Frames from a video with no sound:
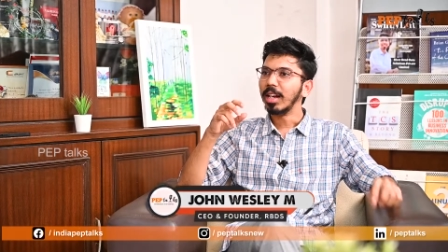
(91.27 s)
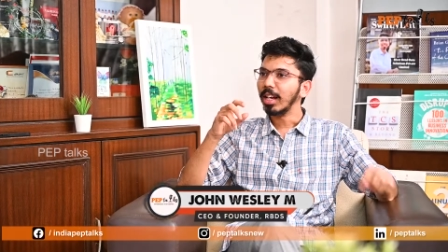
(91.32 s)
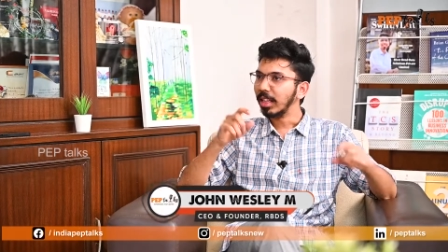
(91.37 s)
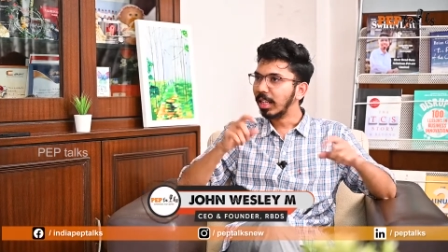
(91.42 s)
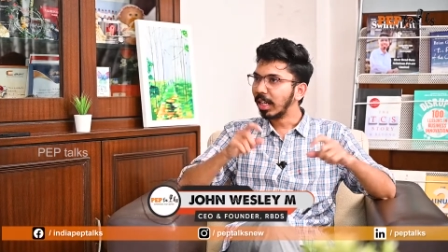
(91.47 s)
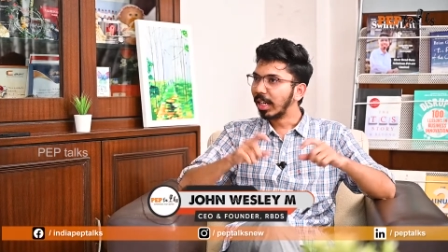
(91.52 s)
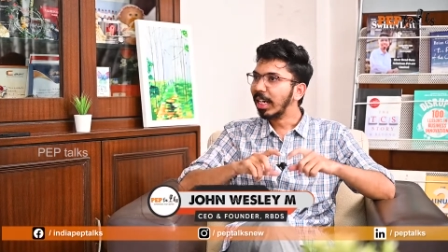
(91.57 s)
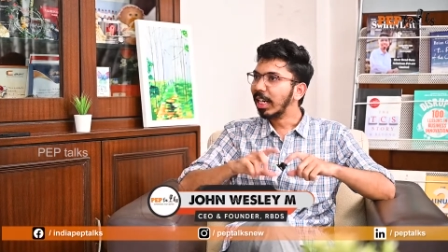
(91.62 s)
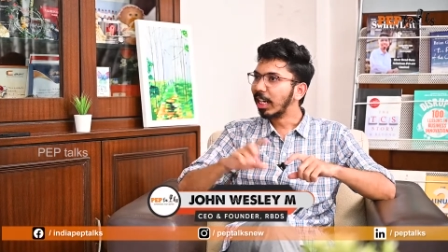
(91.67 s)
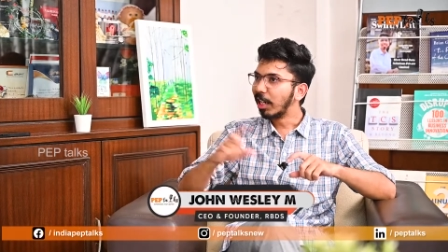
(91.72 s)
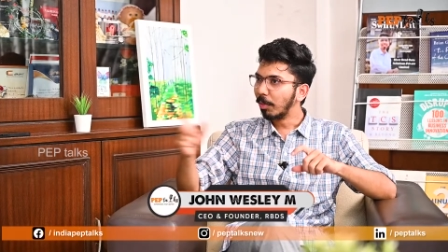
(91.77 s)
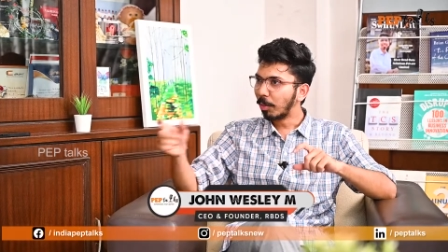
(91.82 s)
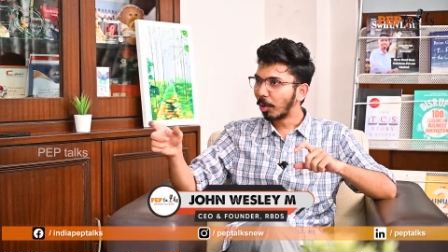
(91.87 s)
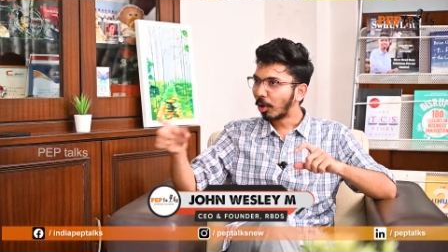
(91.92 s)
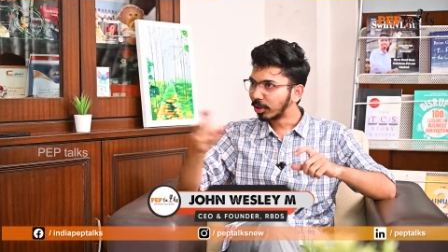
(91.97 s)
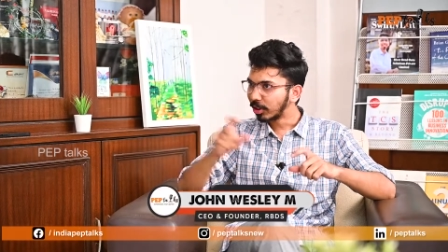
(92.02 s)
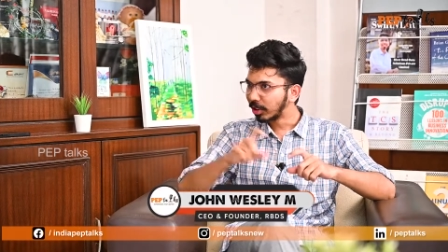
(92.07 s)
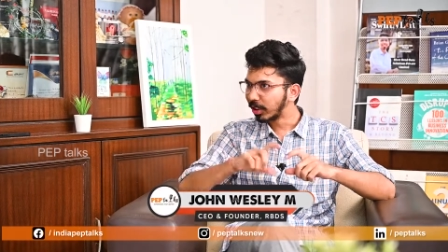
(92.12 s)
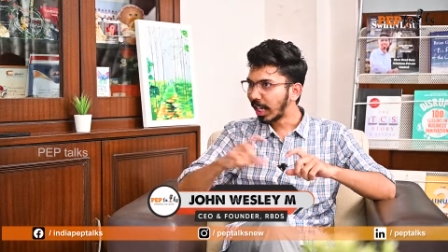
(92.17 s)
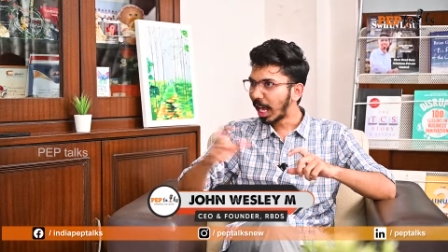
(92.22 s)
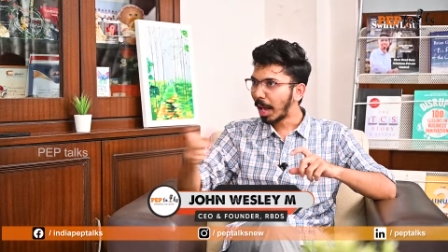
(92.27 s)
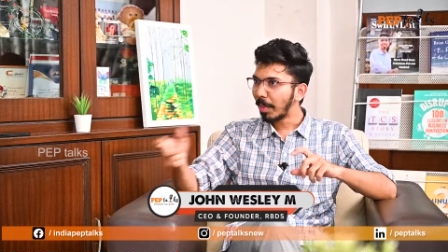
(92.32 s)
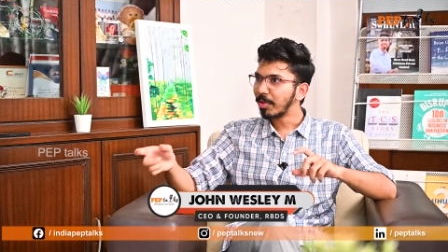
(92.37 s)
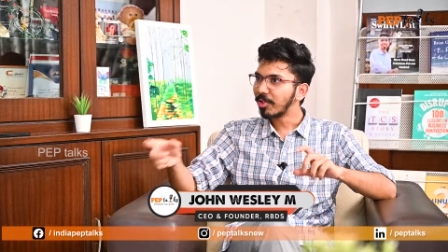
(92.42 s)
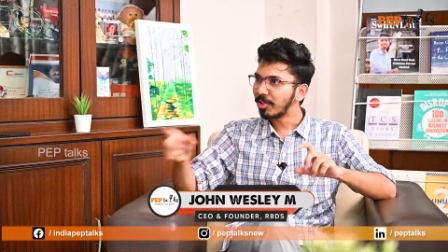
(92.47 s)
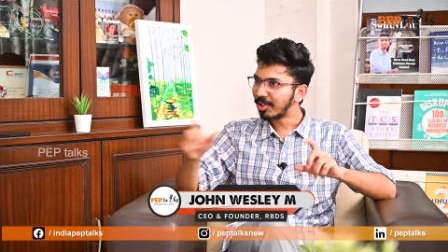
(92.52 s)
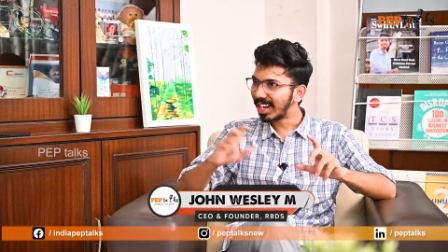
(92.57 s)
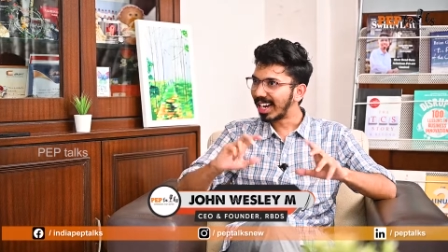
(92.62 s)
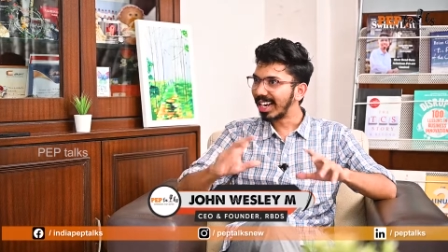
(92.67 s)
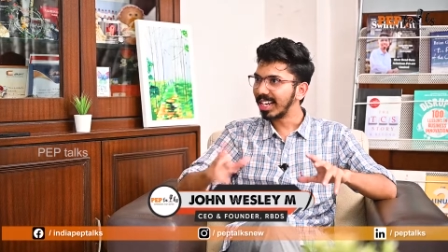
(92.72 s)
the clinical process that
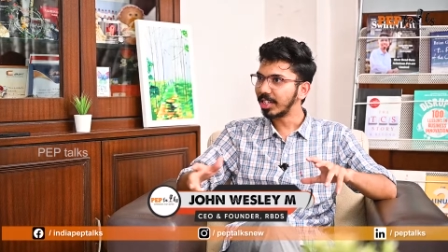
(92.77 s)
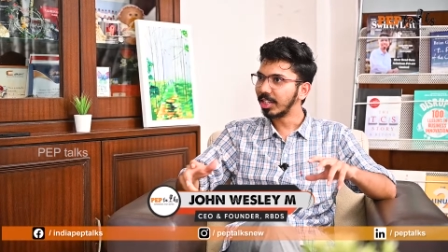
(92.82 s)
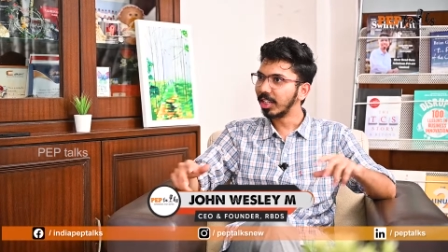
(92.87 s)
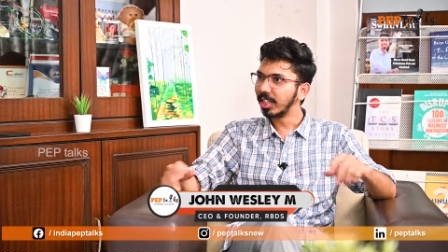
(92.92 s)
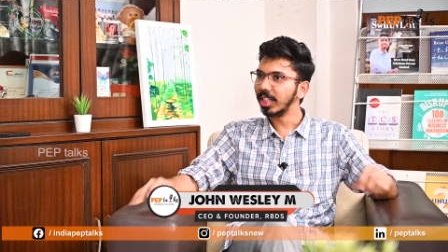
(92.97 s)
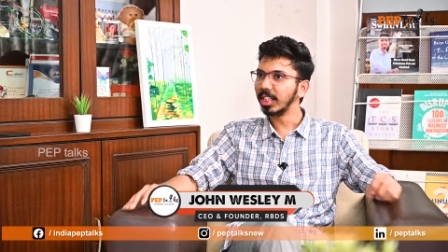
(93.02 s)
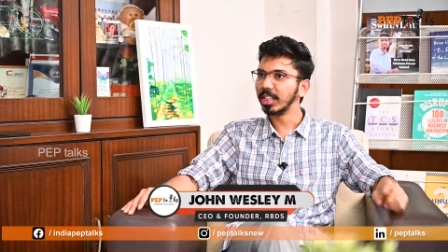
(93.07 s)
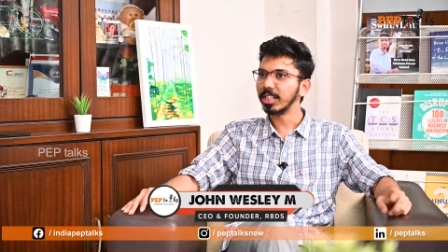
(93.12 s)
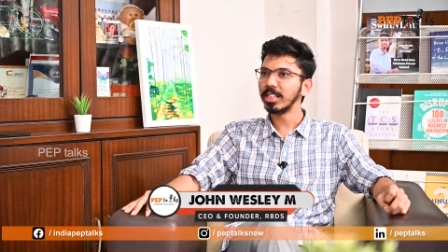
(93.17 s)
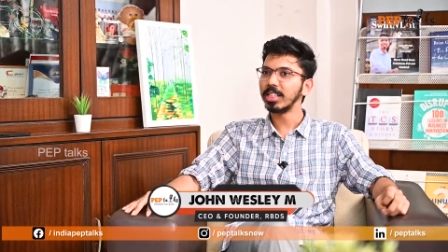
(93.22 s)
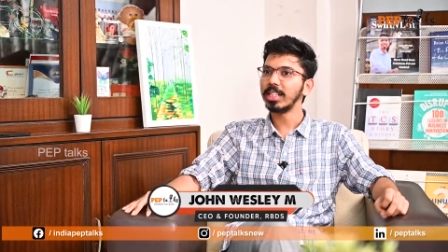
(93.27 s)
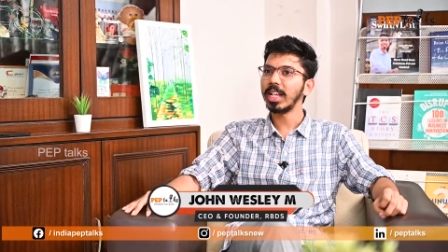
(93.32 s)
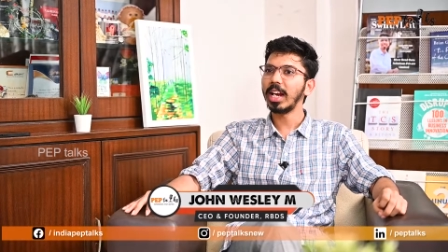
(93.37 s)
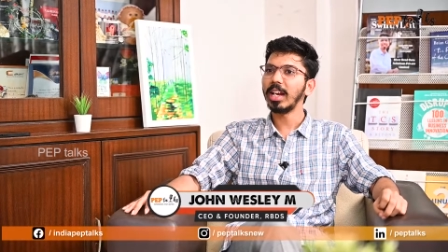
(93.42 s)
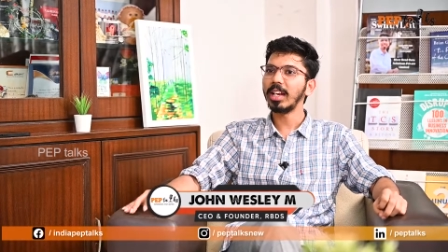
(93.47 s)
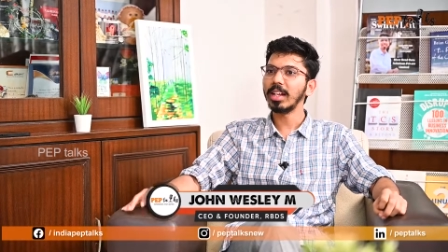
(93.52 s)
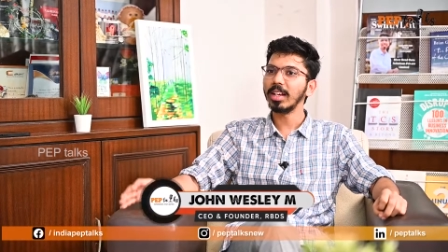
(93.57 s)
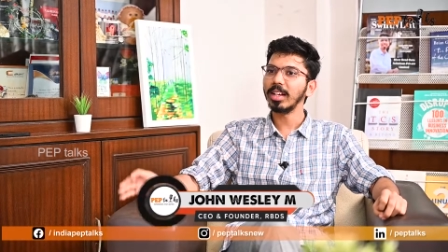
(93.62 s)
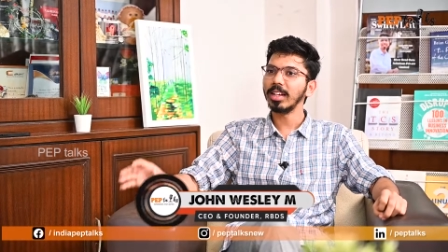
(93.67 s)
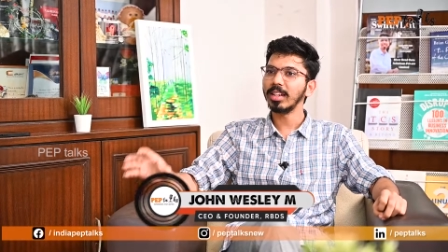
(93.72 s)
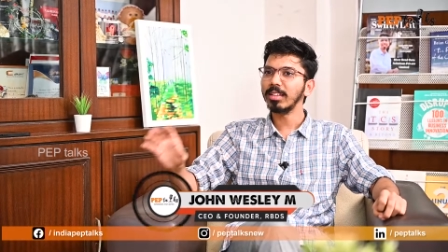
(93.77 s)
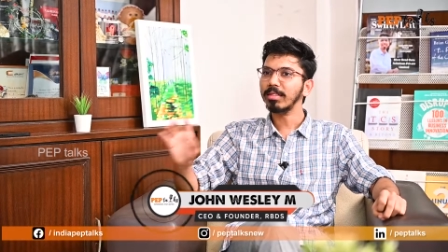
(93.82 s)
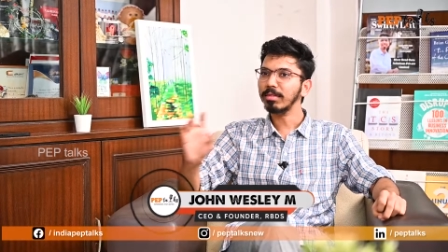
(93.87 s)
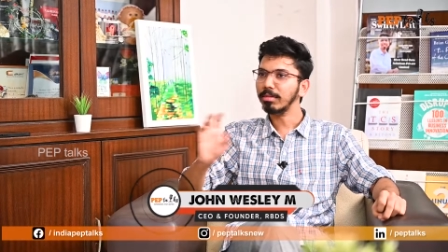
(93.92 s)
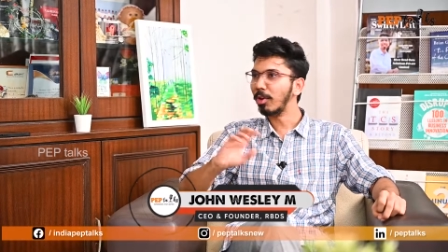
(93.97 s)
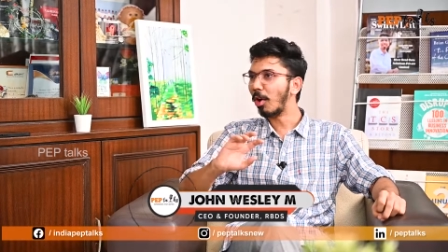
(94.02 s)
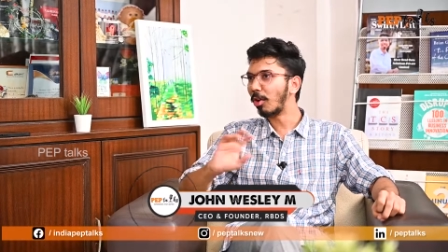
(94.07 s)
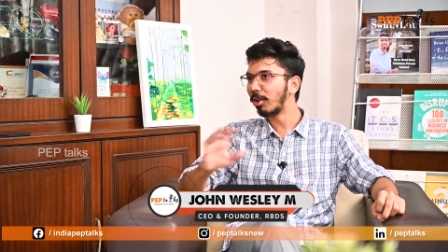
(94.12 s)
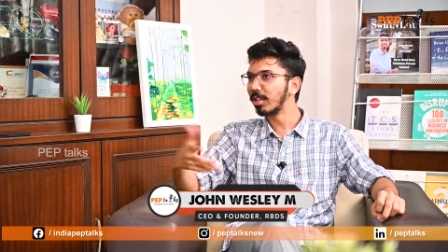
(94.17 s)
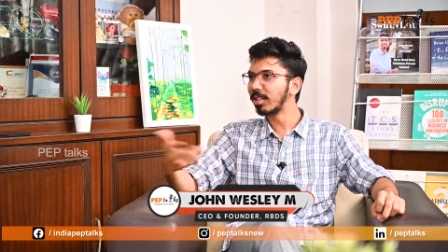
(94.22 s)
happens traditionally is that
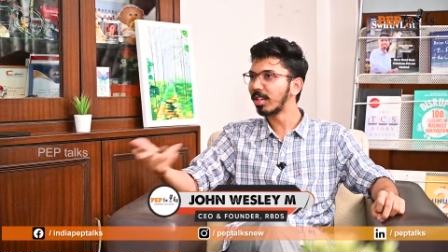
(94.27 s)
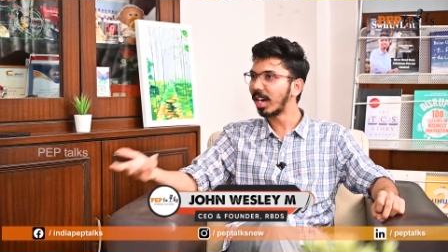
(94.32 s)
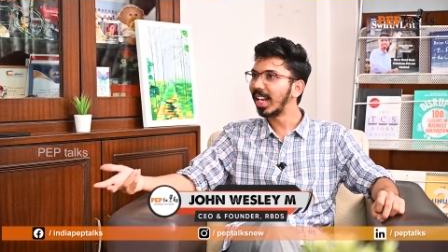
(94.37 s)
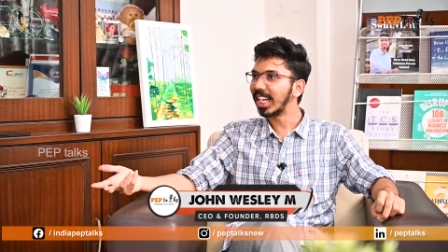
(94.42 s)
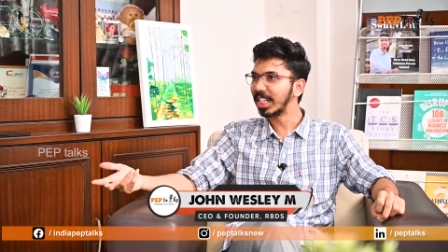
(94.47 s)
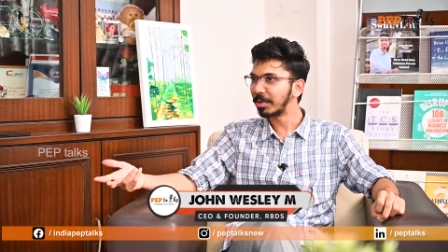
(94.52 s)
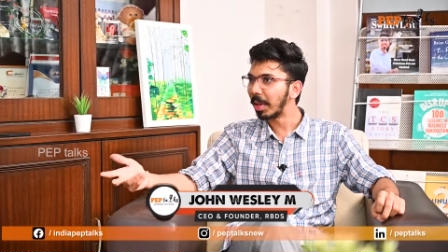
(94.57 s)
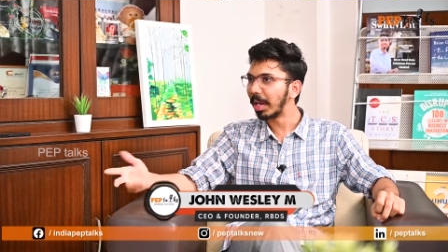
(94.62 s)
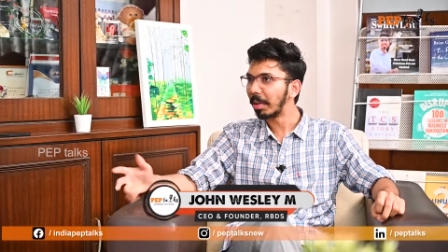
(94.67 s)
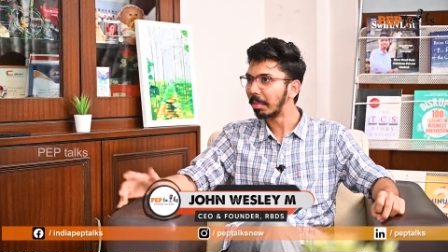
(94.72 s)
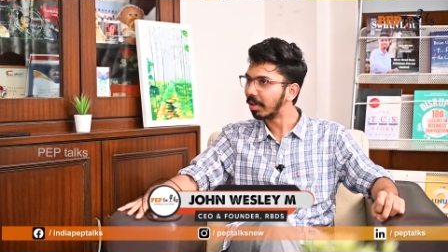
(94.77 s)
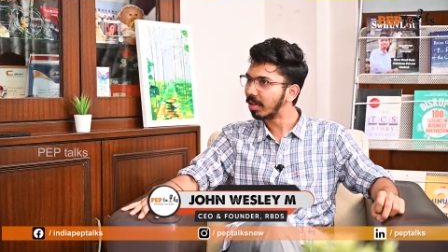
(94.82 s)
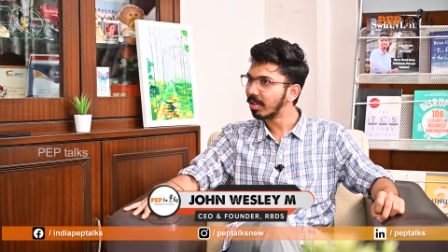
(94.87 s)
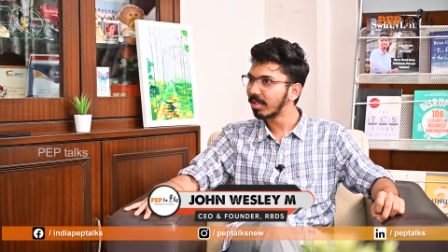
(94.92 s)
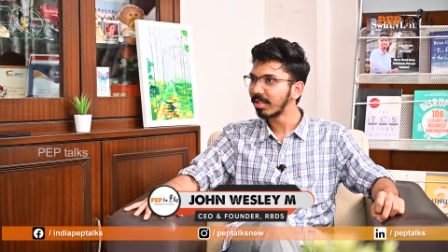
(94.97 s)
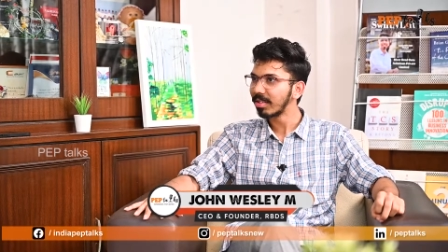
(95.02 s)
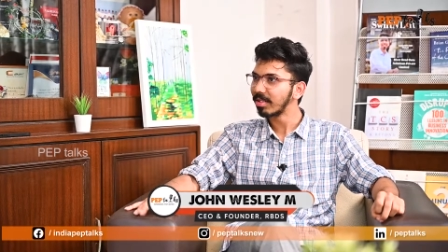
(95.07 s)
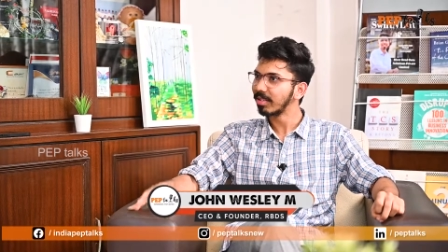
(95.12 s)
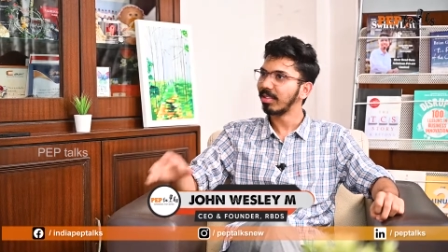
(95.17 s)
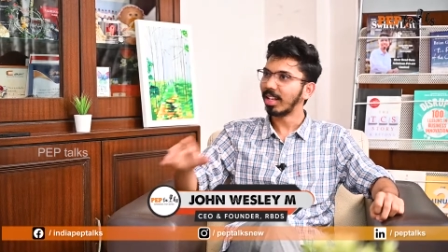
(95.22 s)
doctors run experiments.